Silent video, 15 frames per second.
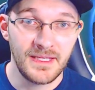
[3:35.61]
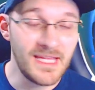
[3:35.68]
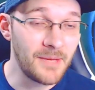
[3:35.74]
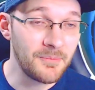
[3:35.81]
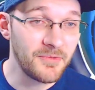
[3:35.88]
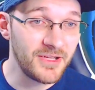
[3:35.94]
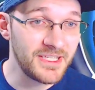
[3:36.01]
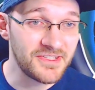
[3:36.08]
And
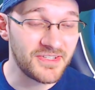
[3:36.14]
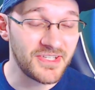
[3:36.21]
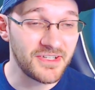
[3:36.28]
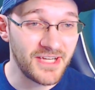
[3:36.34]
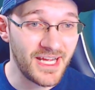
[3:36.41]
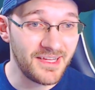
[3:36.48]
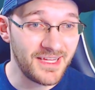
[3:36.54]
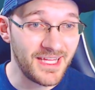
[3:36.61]
I'm really just here
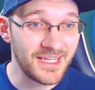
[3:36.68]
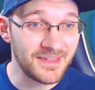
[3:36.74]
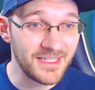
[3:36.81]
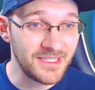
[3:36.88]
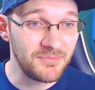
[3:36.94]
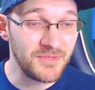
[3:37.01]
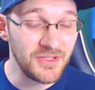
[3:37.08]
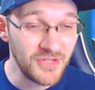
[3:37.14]
kind of like
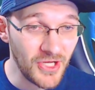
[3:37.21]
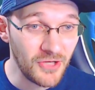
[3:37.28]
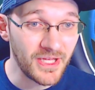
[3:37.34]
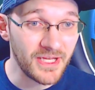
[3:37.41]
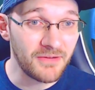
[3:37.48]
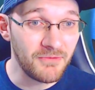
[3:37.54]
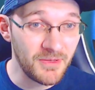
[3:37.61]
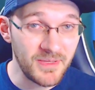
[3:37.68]
letting you know
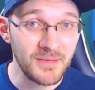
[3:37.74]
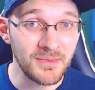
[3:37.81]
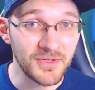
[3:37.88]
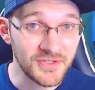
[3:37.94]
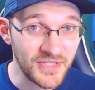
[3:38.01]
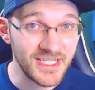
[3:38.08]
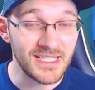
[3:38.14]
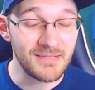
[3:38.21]
like what people are
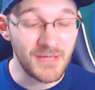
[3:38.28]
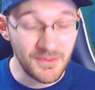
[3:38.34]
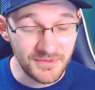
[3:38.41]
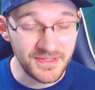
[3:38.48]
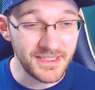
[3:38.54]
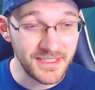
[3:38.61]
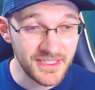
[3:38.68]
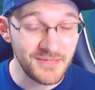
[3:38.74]
talking about
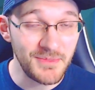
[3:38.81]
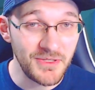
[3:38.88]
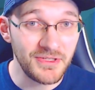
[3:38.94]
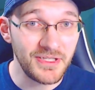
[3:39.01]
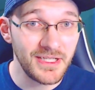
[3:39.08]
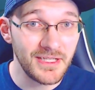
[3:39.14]
within the community of